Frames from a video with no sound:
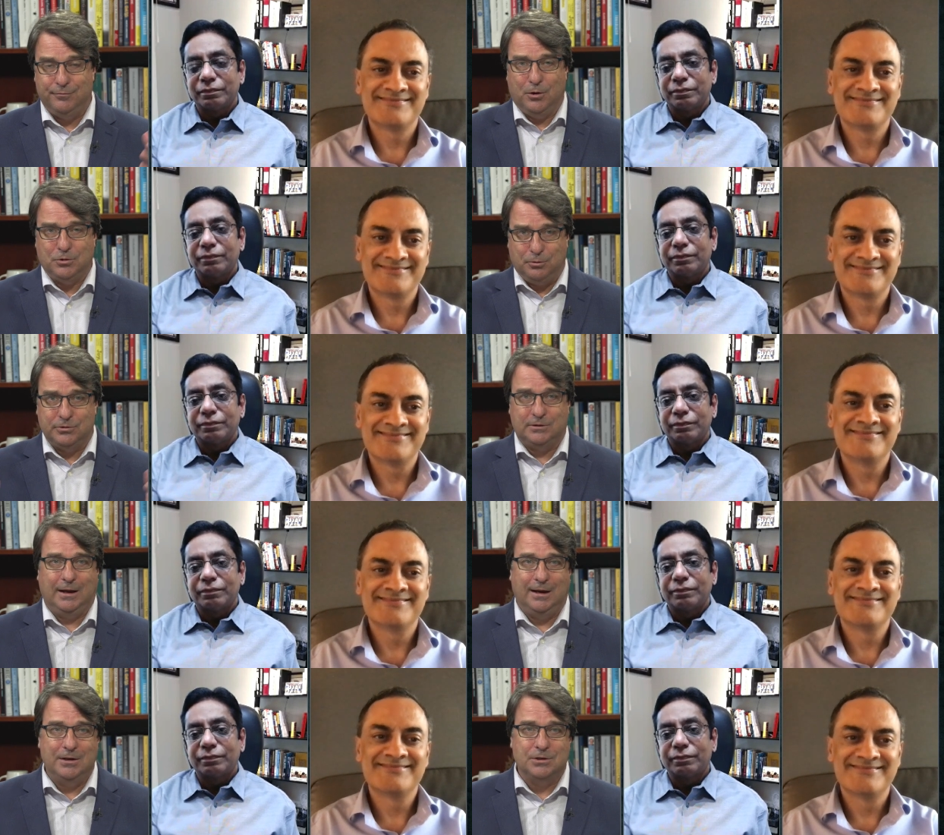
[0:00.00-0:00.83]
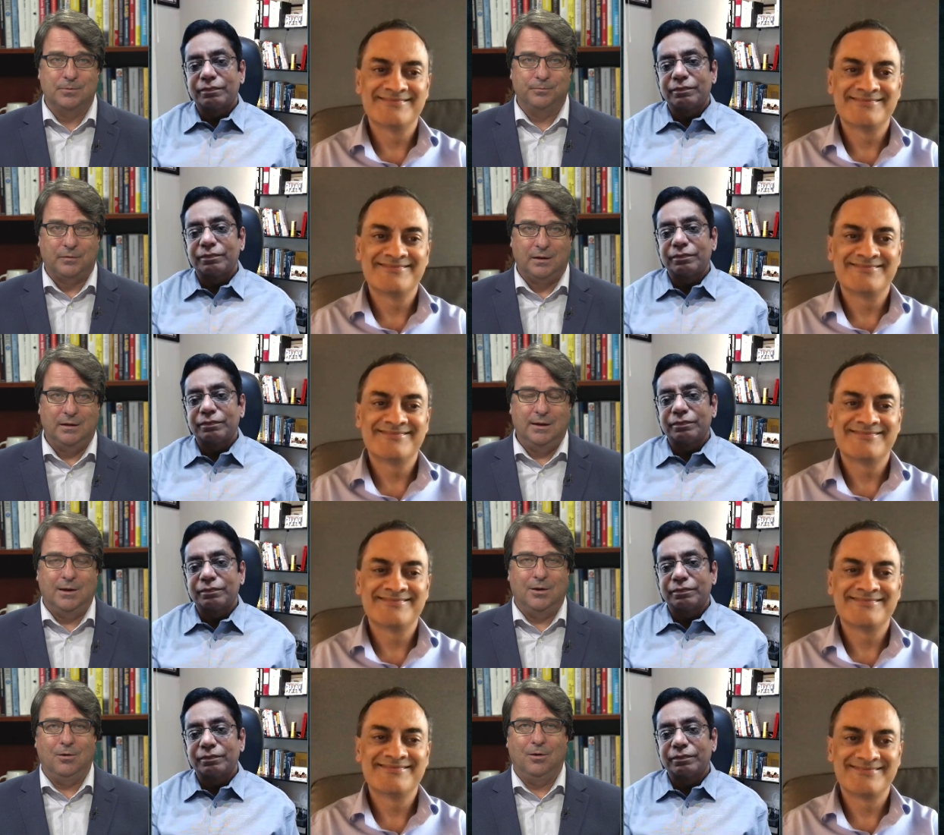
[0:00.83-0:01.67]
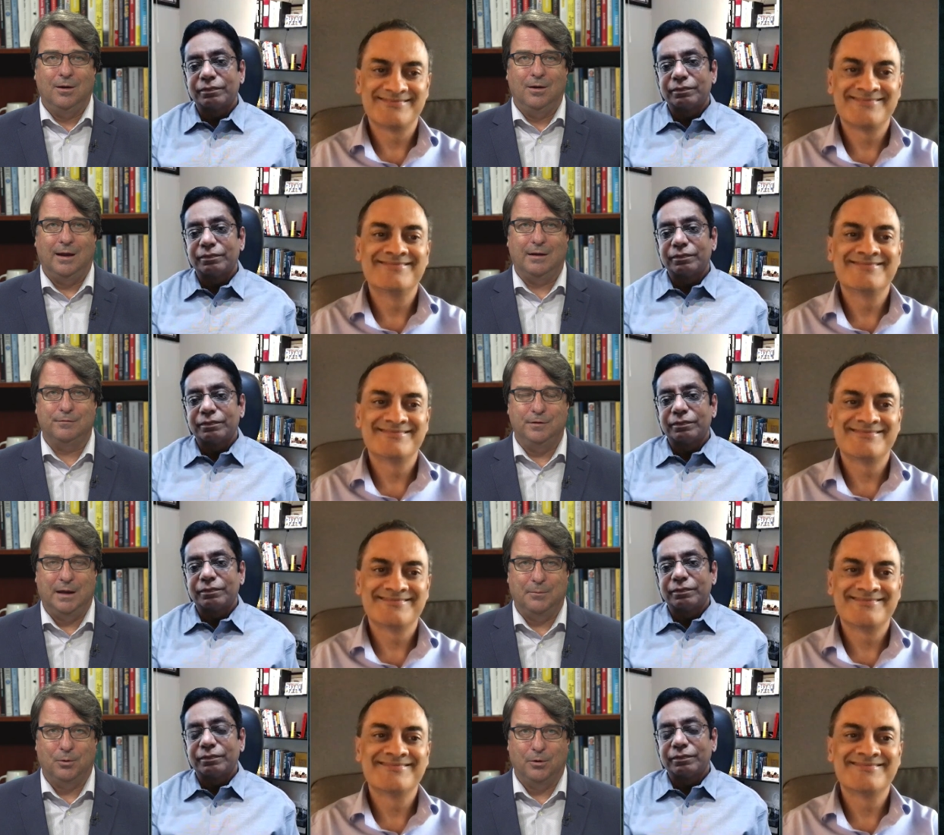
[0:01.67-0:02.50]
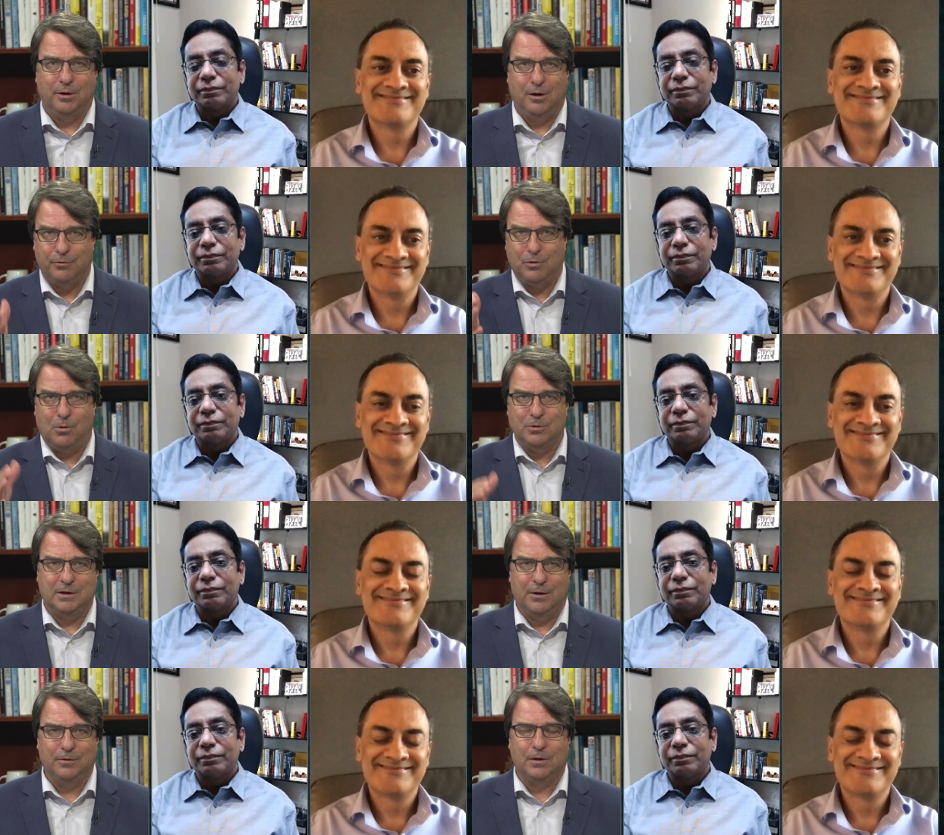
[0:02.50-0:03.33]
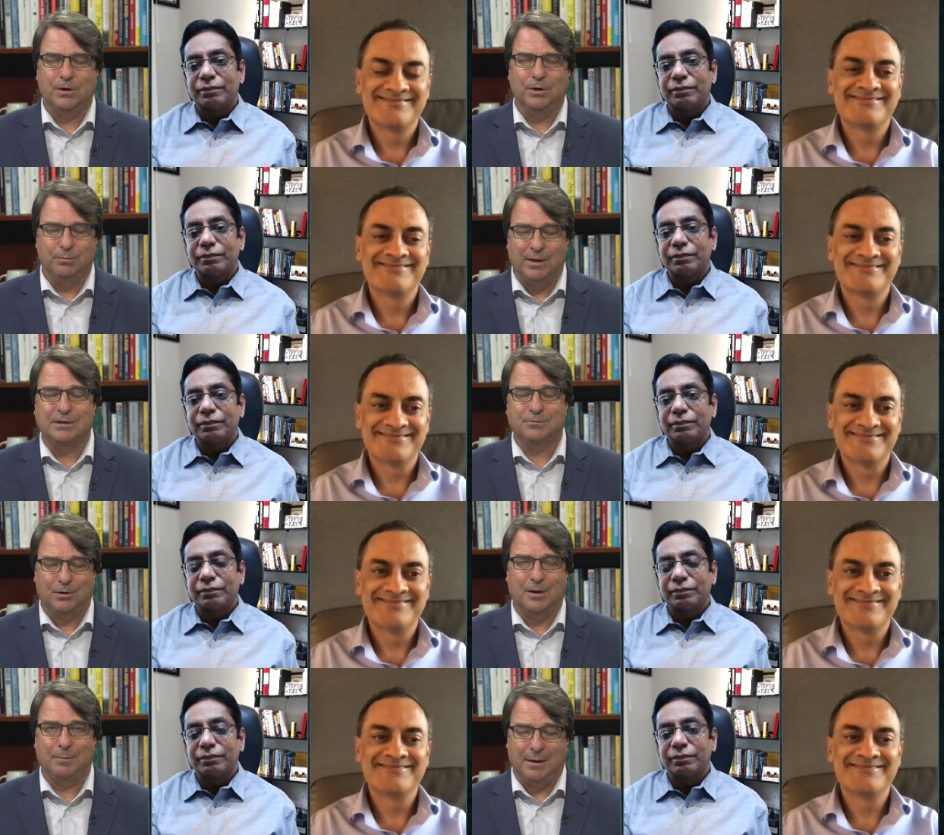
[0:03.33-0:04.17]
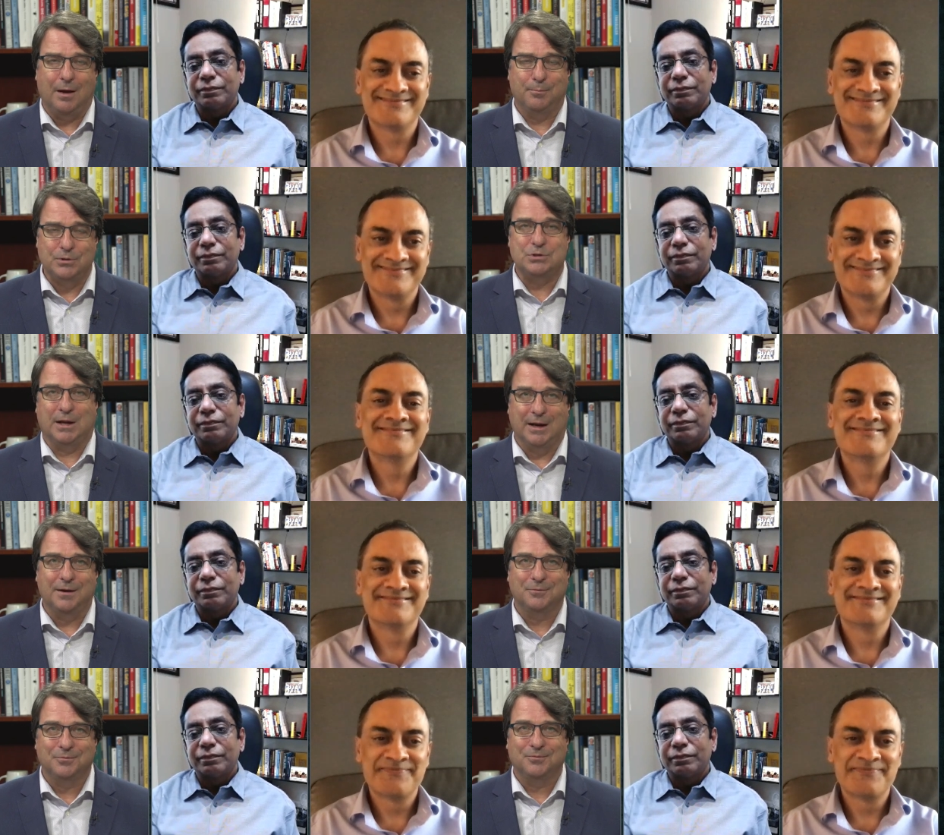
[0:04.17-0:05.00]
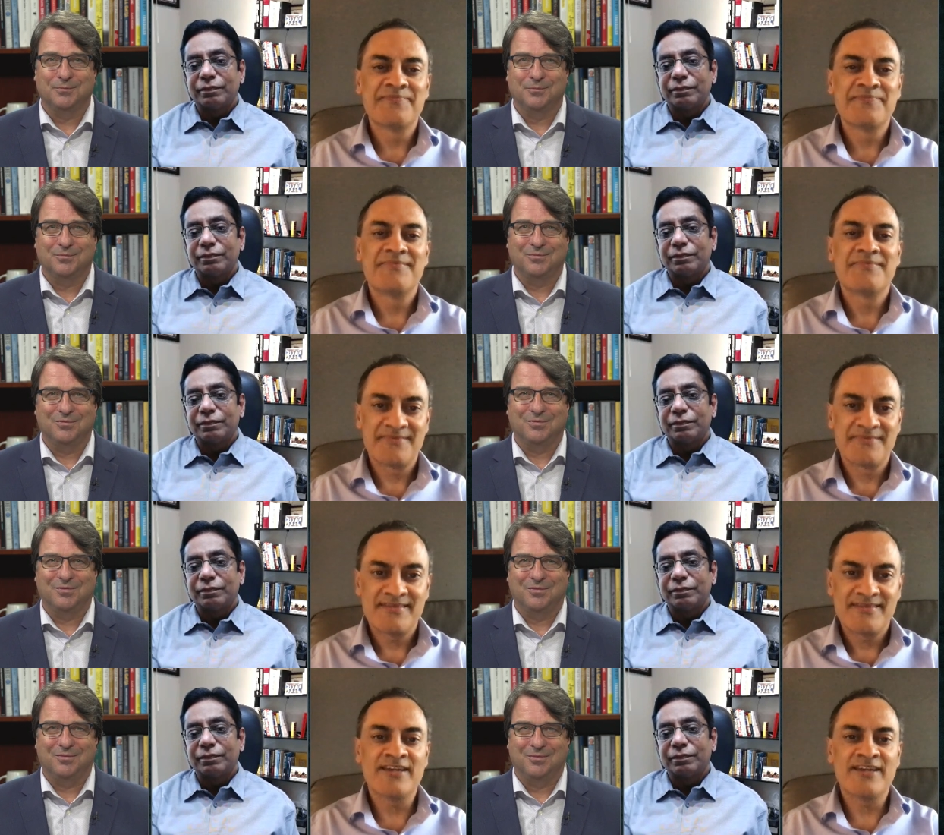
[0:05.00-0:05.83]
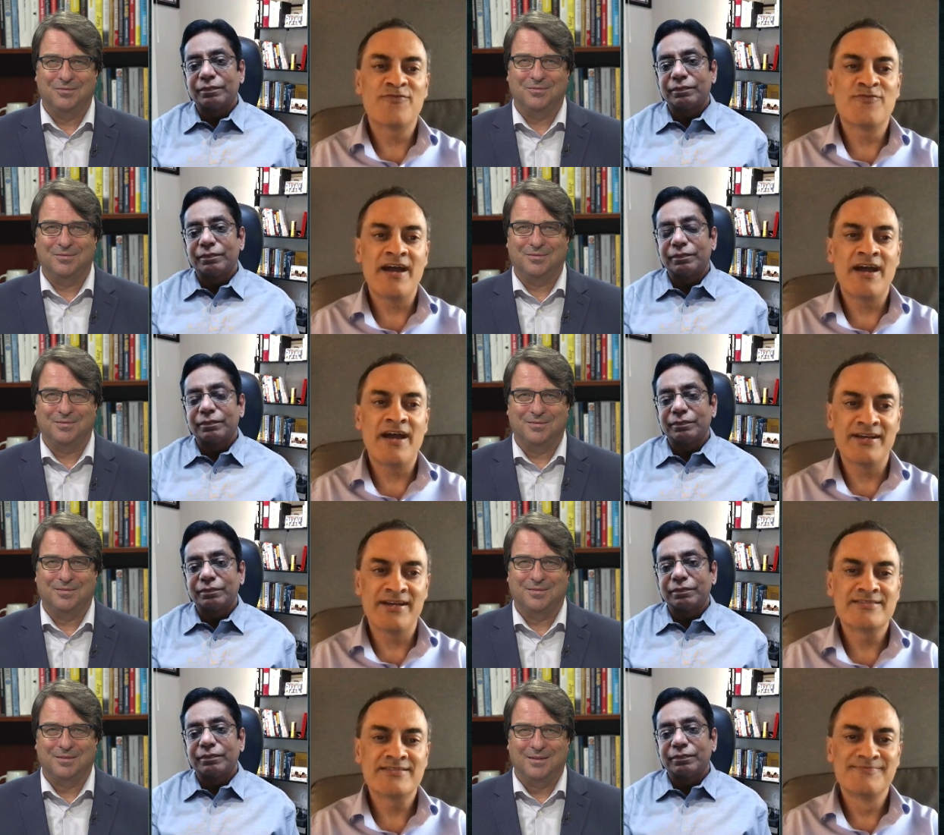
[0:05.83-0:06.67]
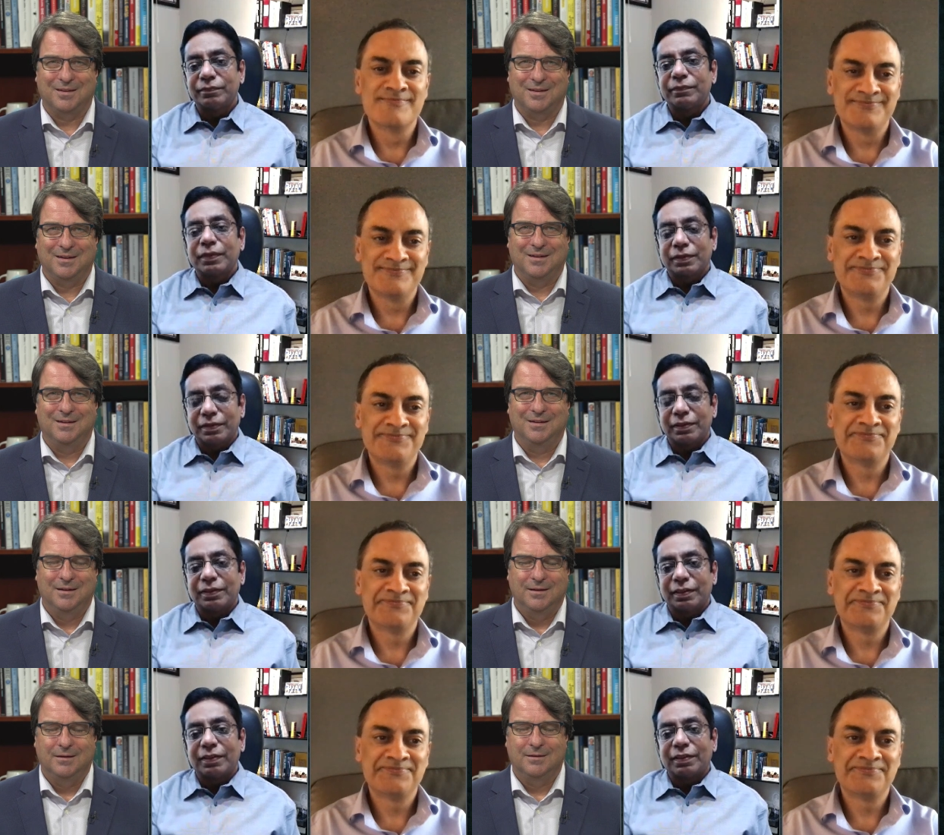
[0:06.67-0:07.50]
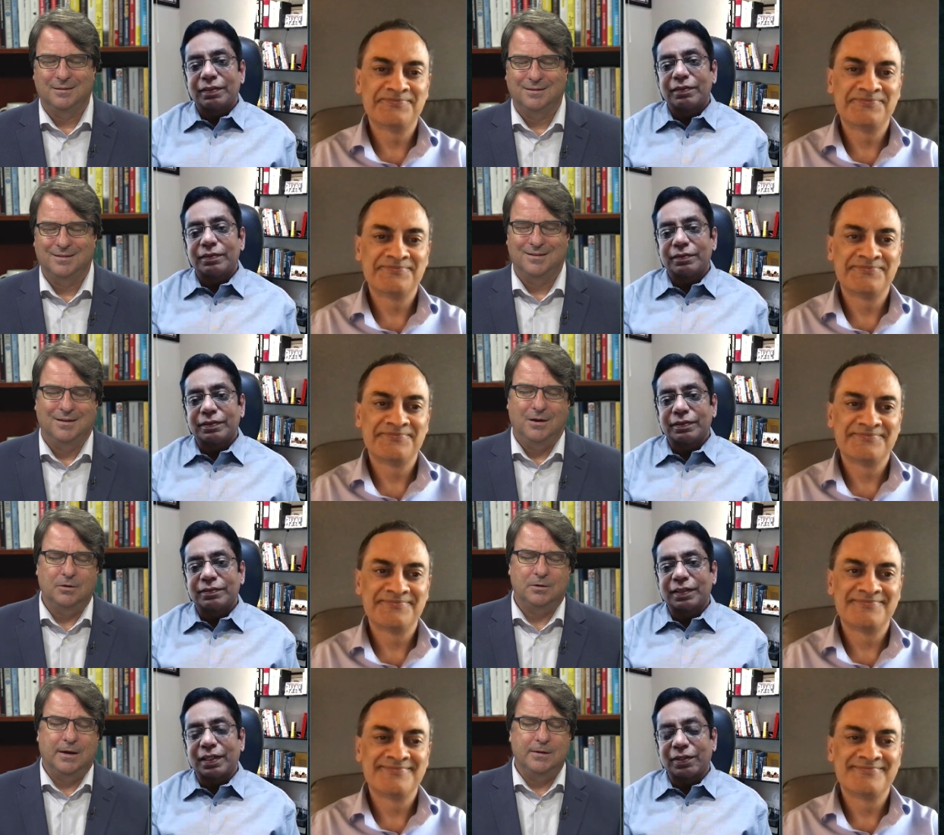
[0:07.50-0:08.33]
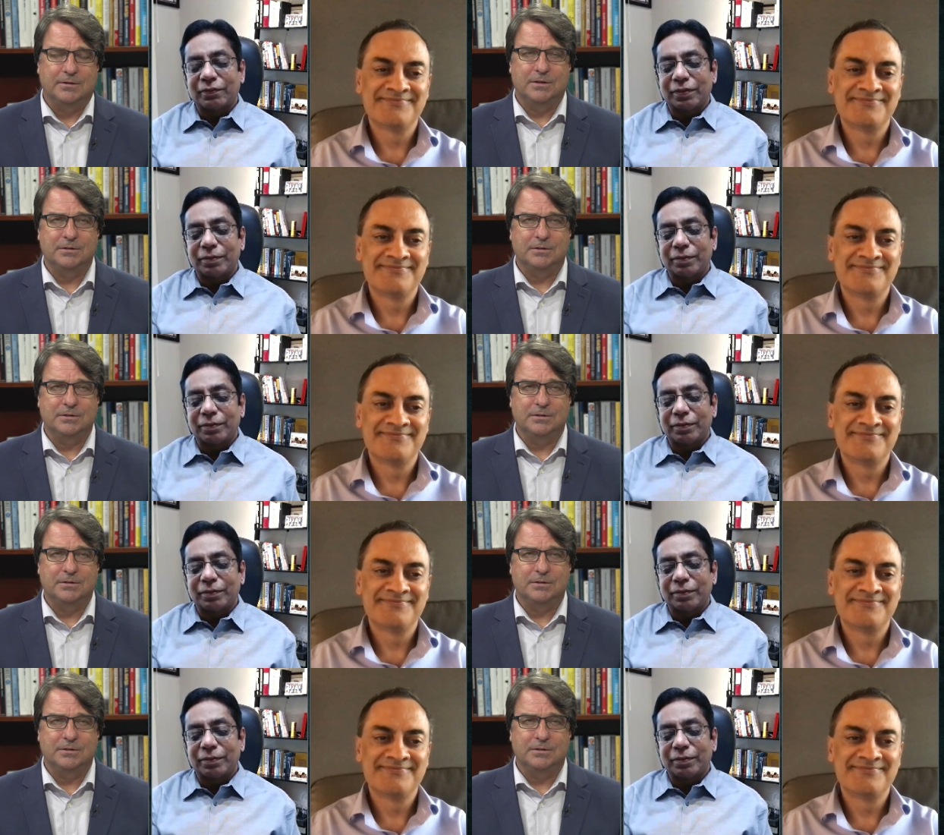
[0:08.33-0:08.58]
Speaker 1: virtual stage here at VMworld and of course here in theCUBE. Thanks for coming on, appreciate it.
Speaker 2: Thank you for having us.
Speaker 1: Okay, this is